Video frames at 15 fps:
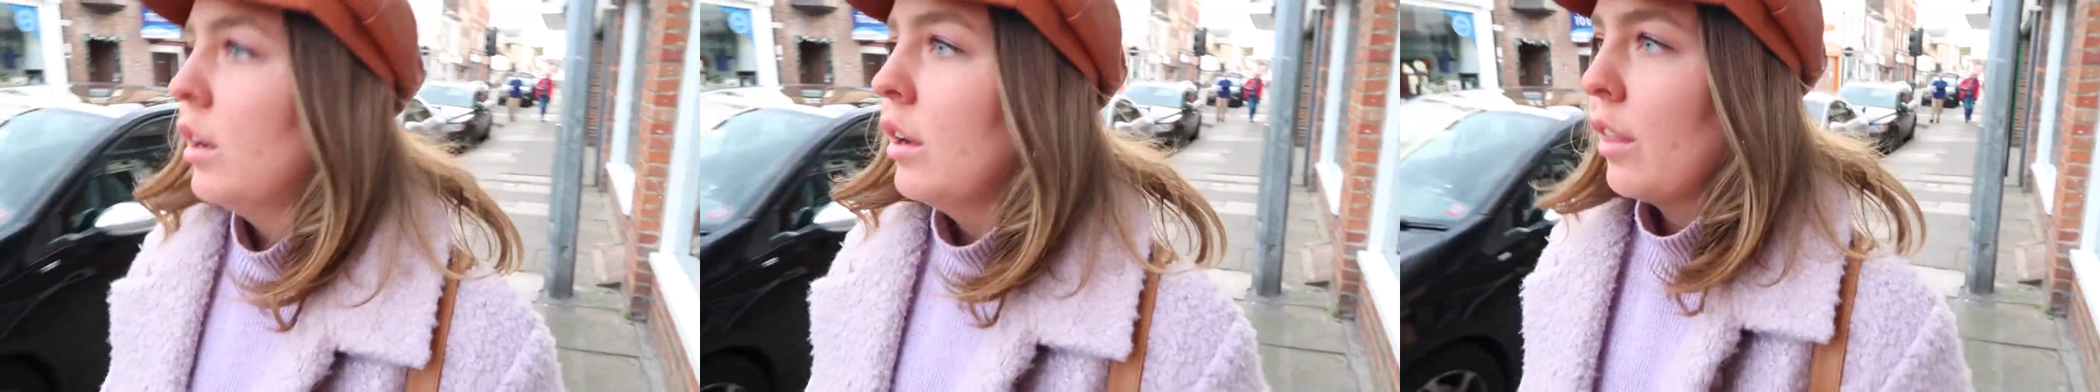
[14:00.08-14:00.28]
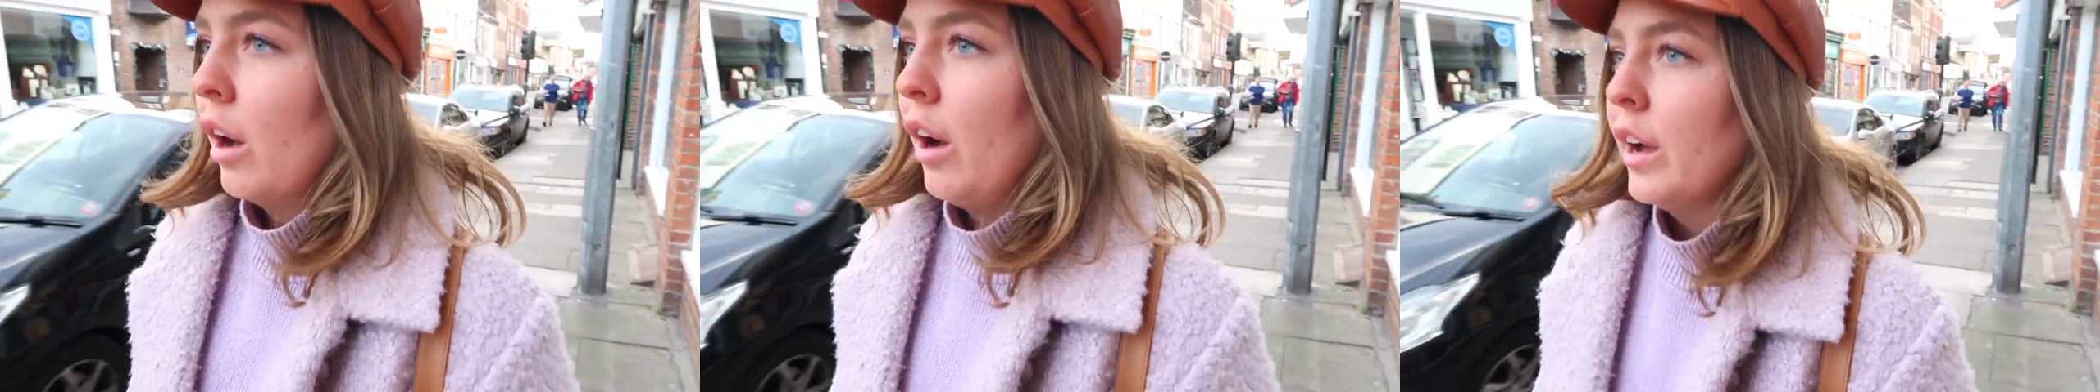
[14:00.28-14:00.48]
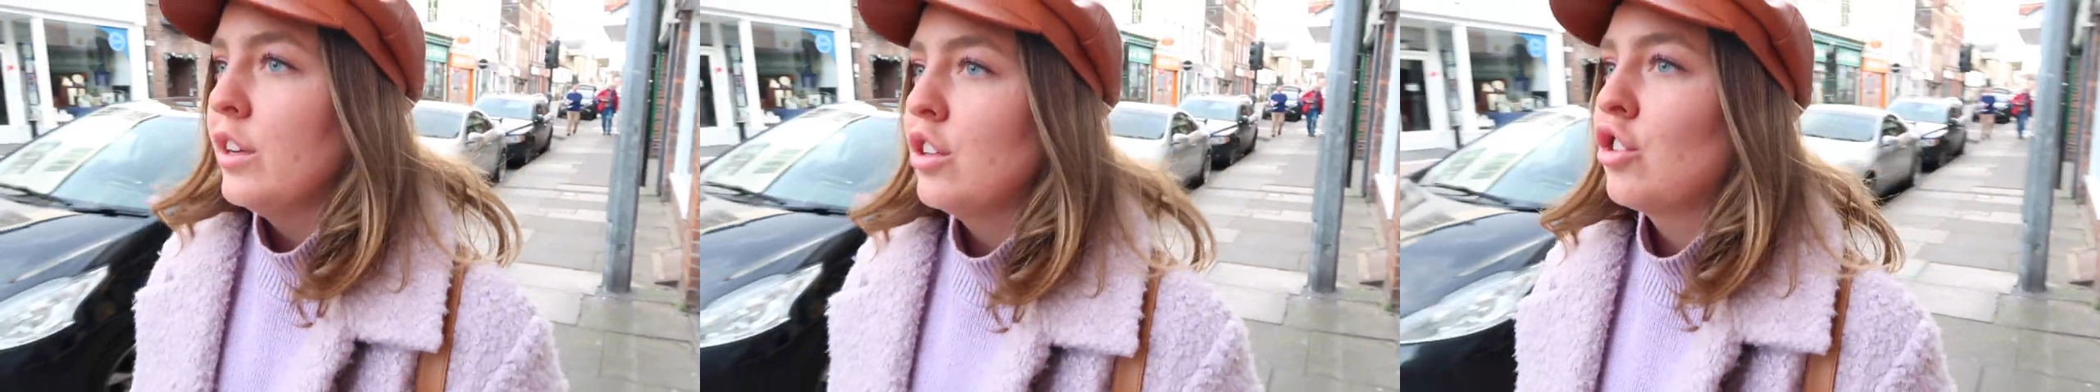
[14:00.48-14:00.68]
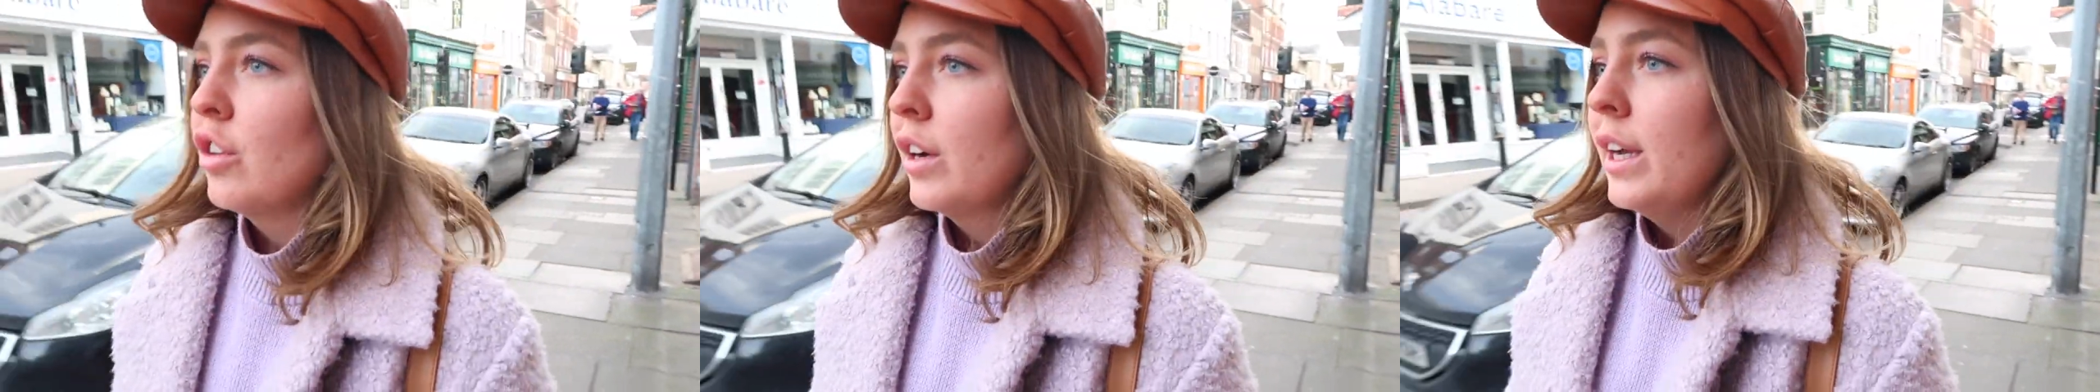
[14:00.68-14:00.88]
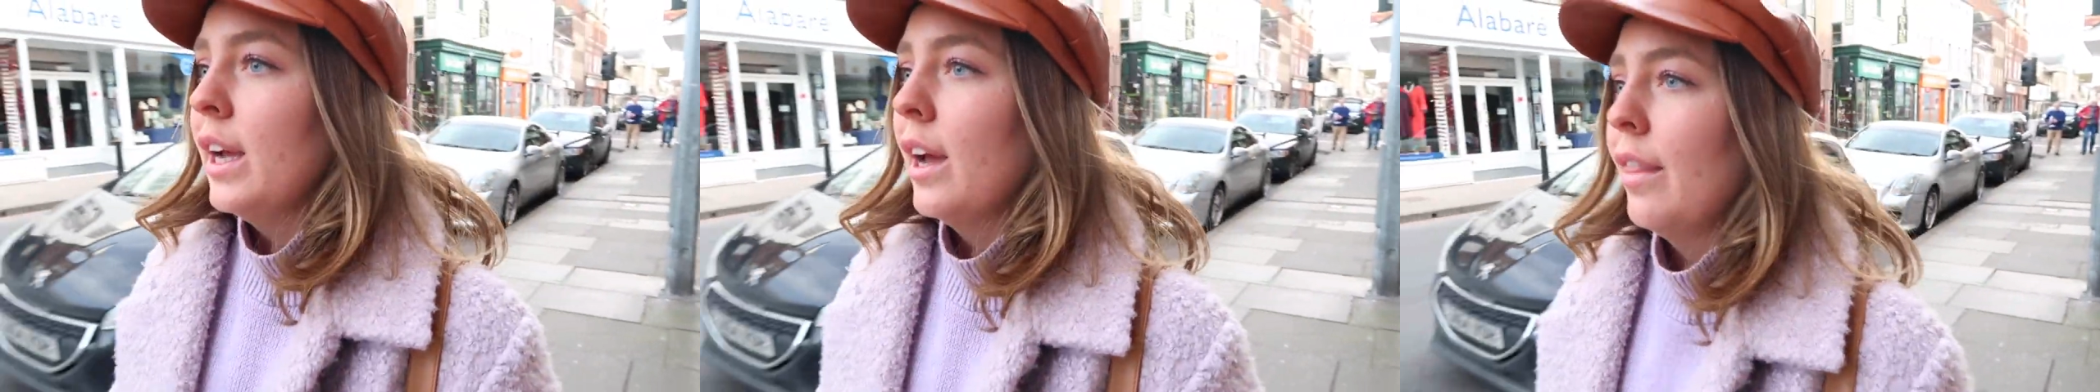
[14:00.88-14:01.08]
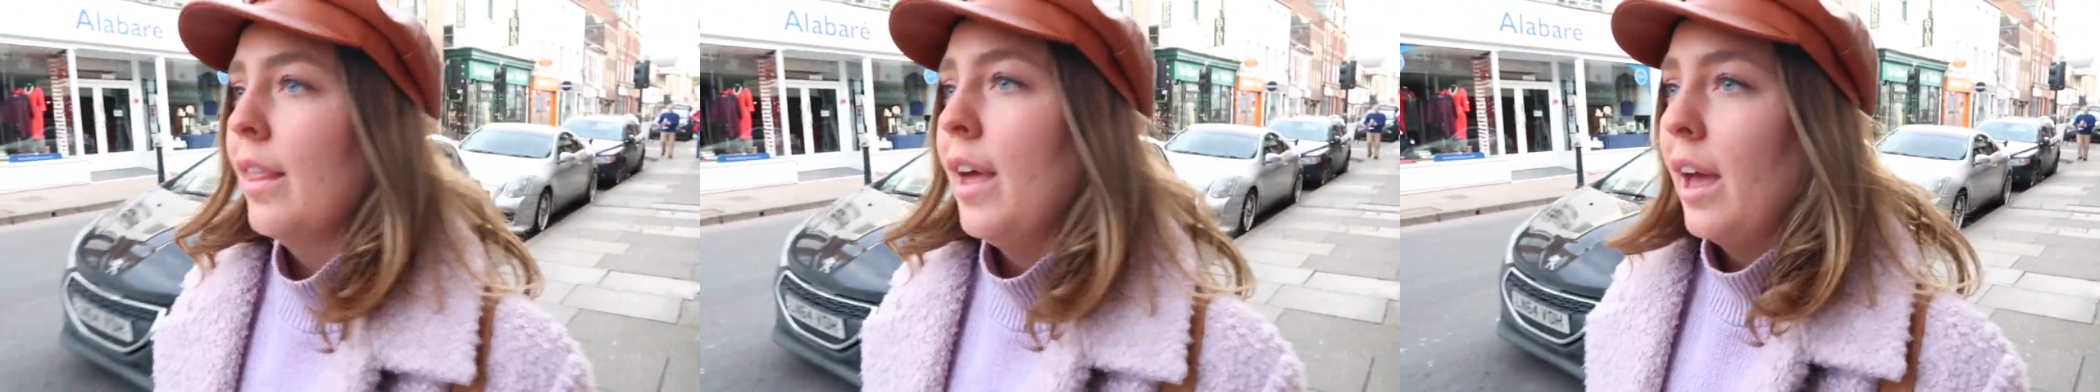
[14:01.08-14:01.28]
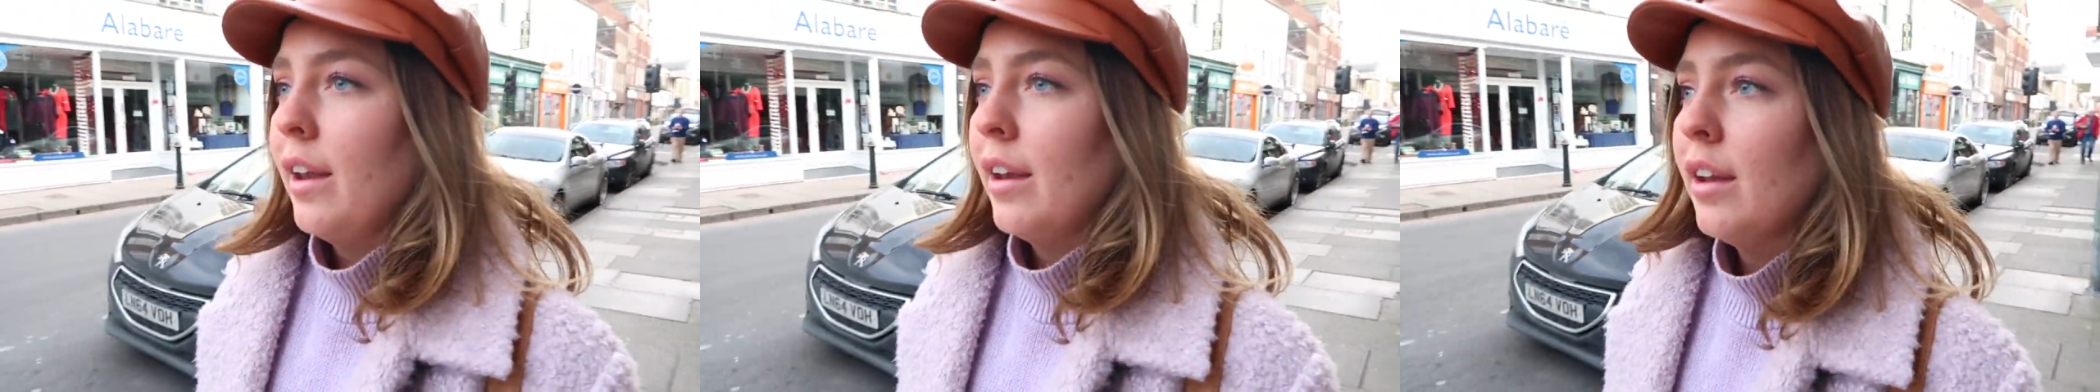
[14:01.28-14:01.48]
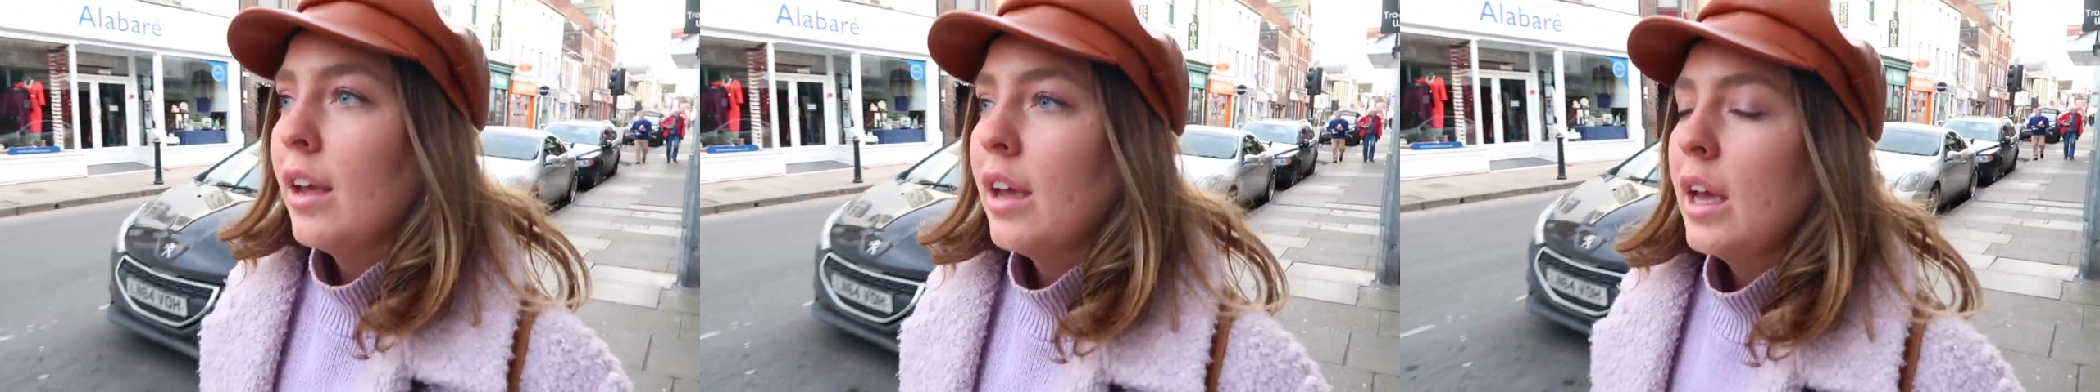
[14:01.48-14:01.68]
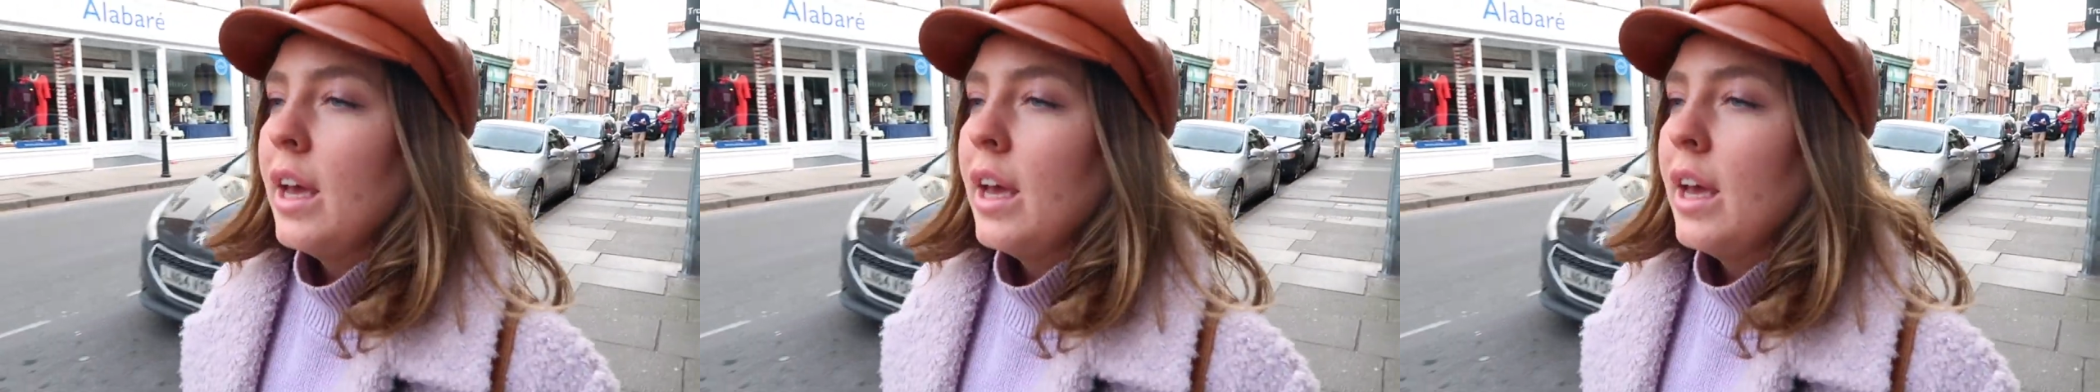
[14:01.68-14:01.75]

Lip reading: the high street, and then